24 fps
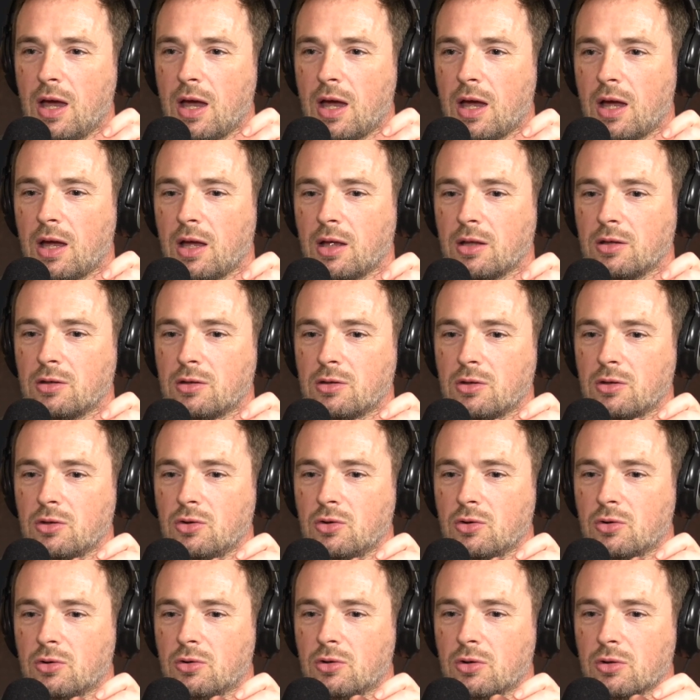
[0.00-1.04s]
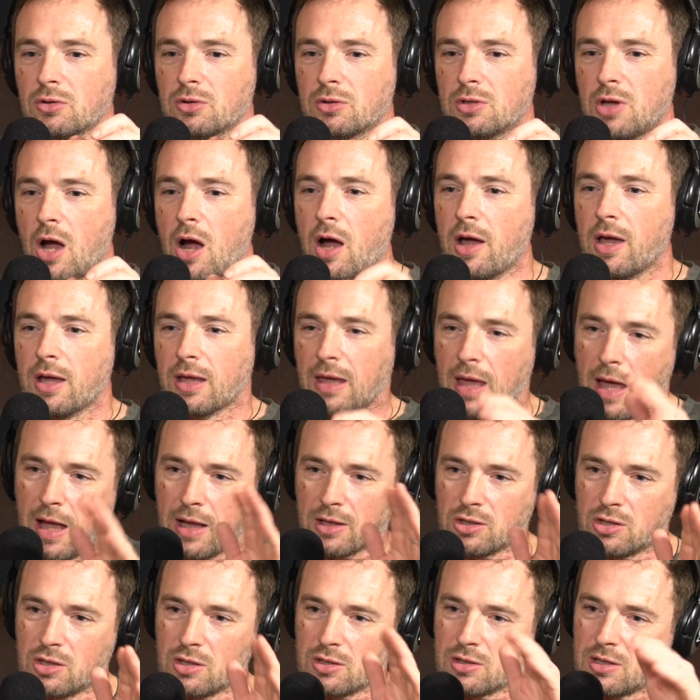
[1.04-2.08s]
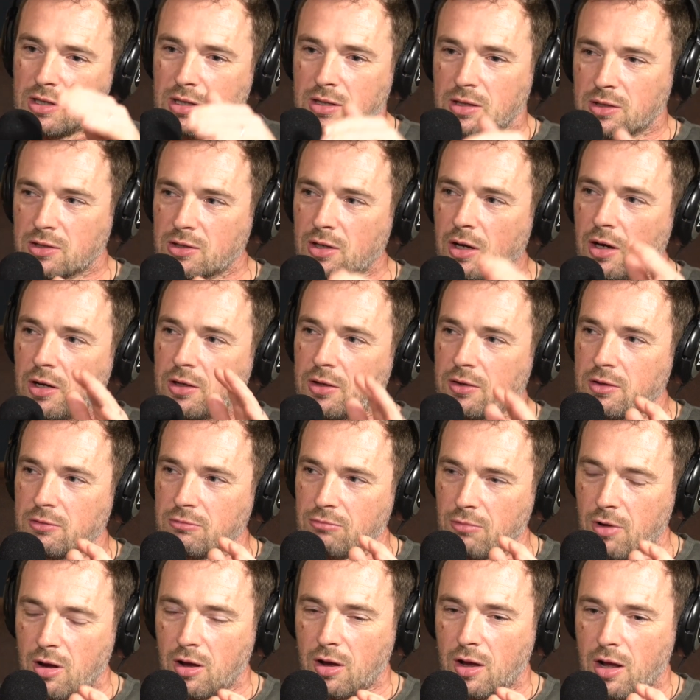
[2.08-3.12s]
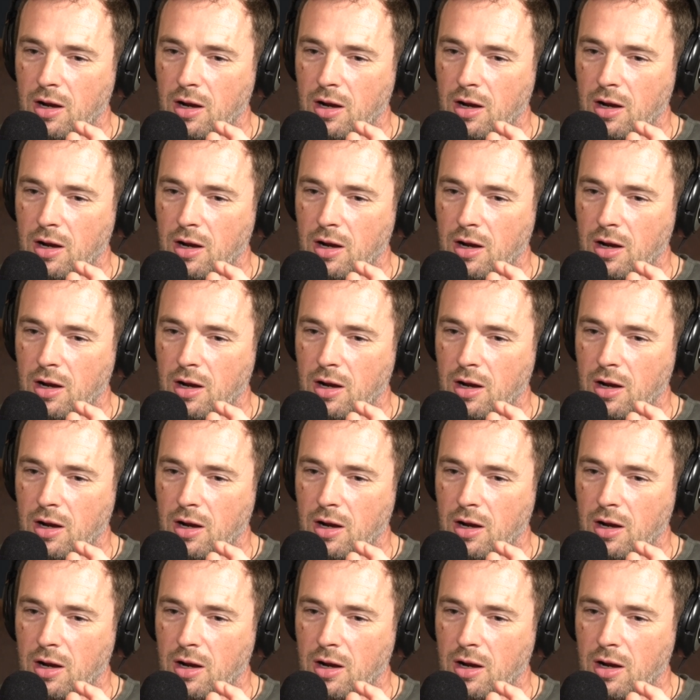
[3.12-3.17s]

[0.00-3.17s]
and your tire catches either side of the rut.